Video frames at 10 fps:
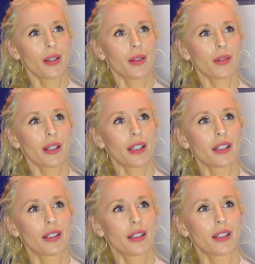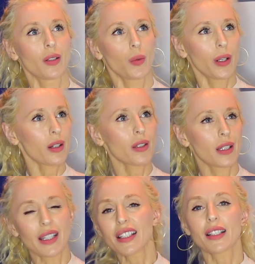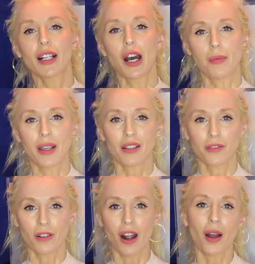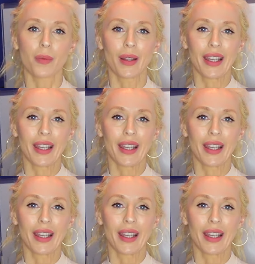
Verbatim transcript: you're like, where's this coming from?